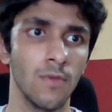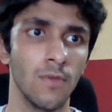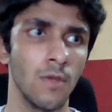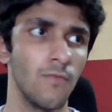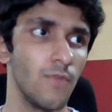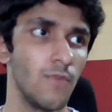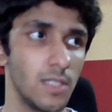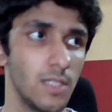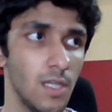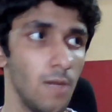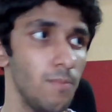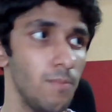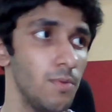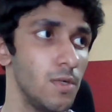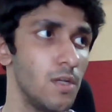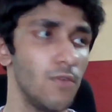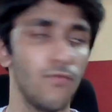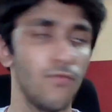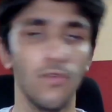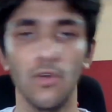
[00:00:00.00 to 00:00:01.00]
For example,
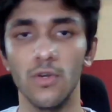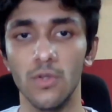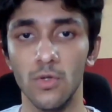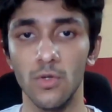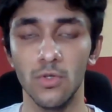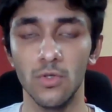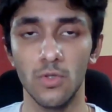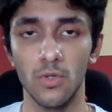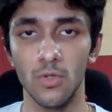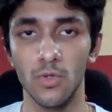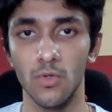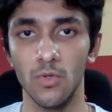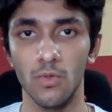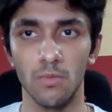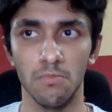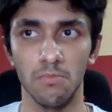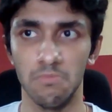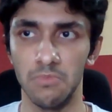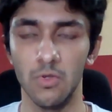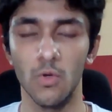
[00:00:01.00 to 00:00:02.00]
if you're used to
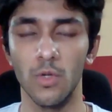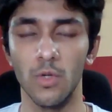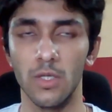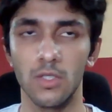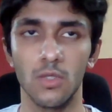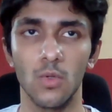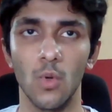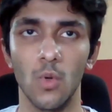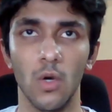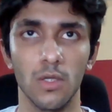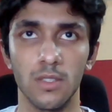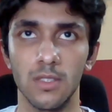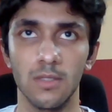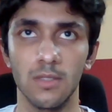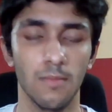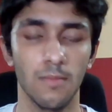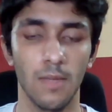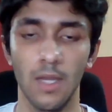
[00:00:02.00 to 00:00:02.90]
doing squats